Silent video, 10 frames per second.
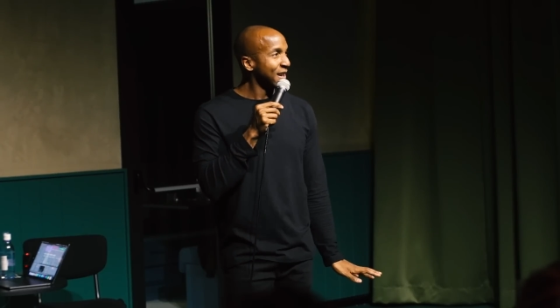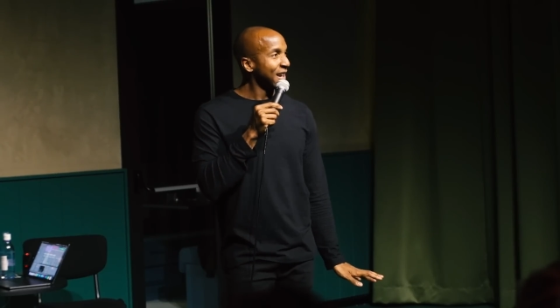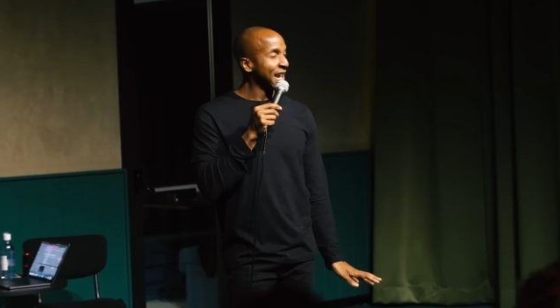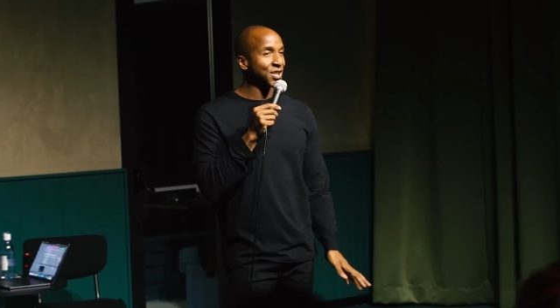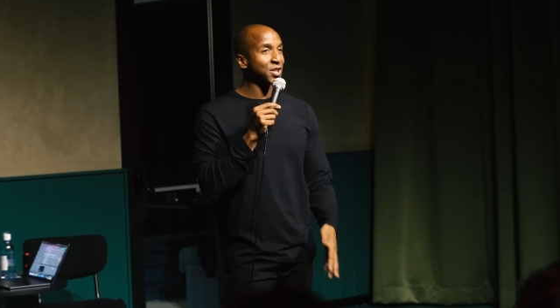
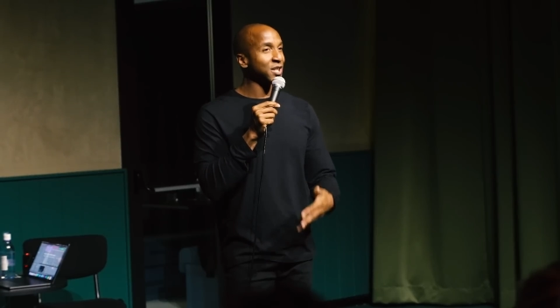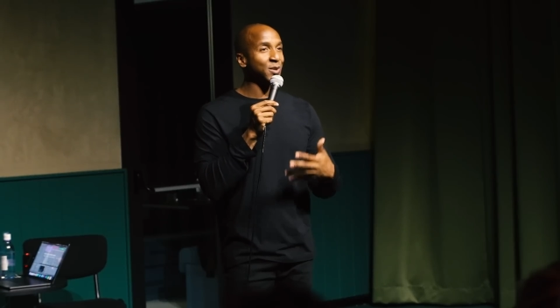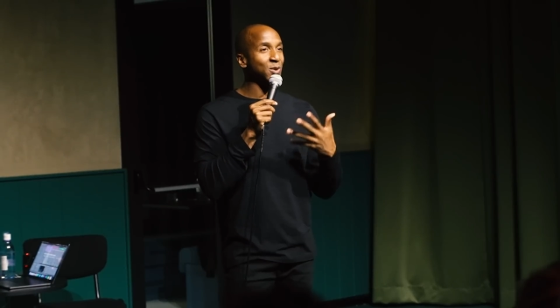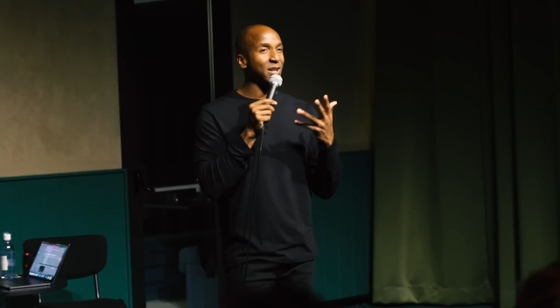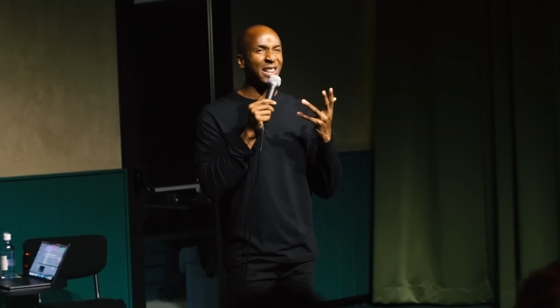and she
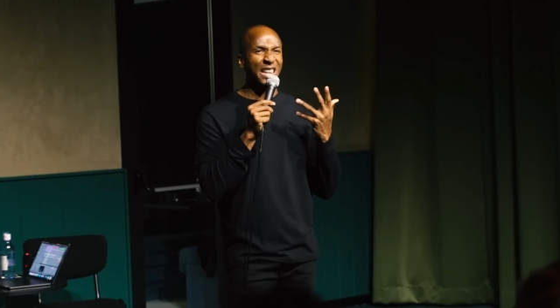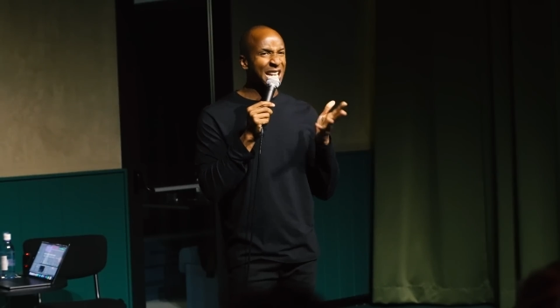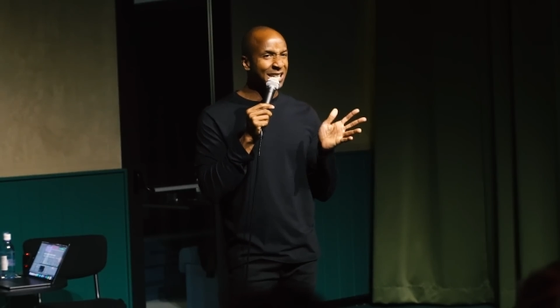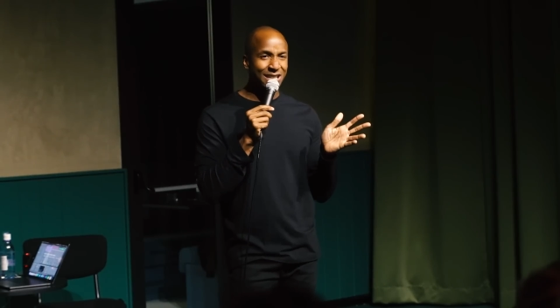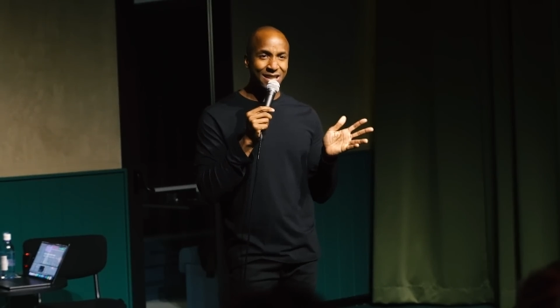was the
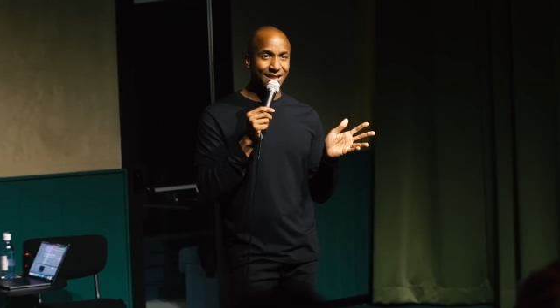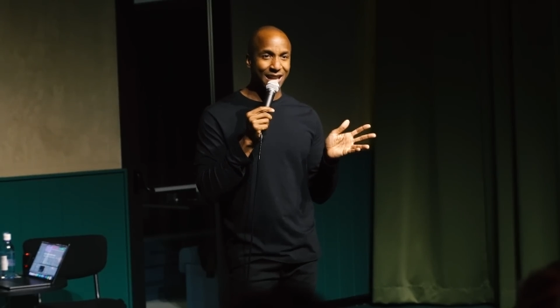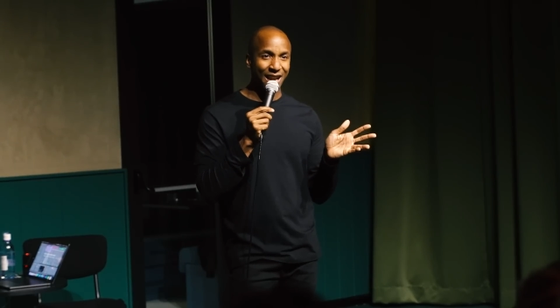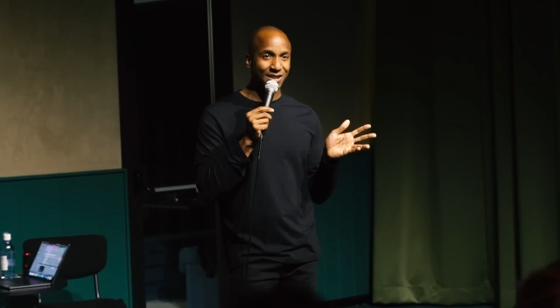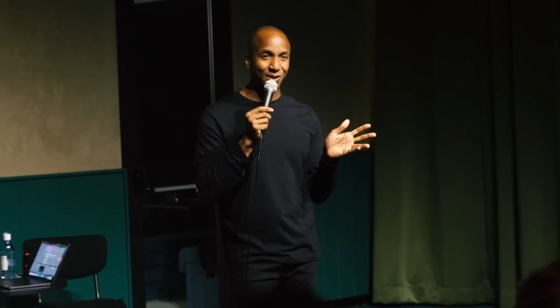laziest
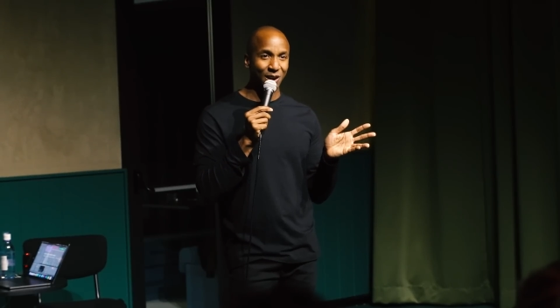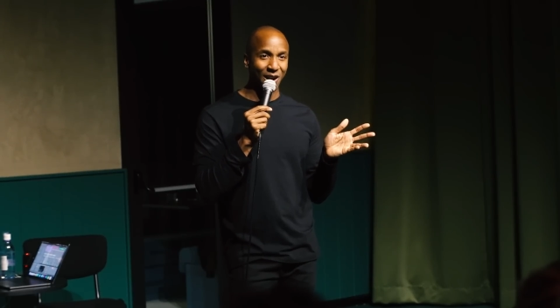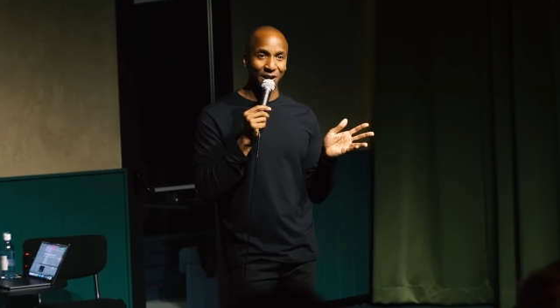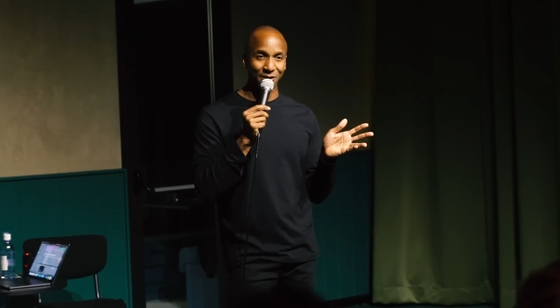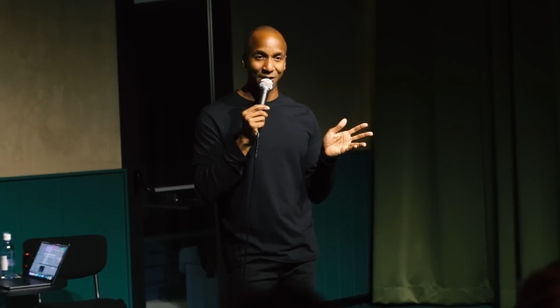dancer I
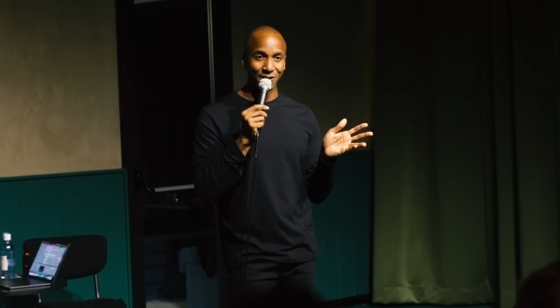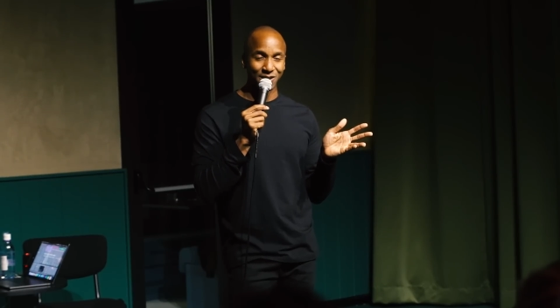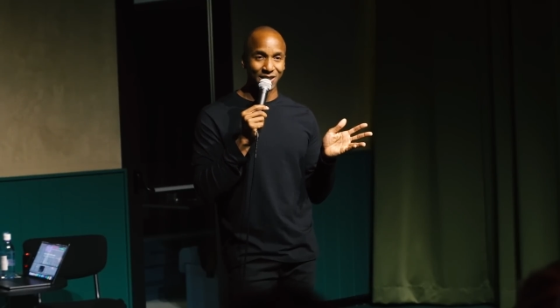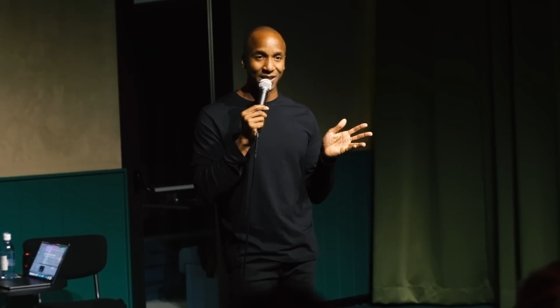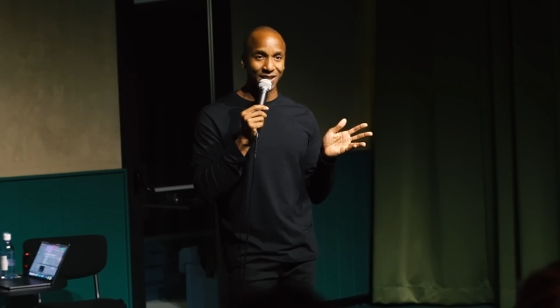have ever seen.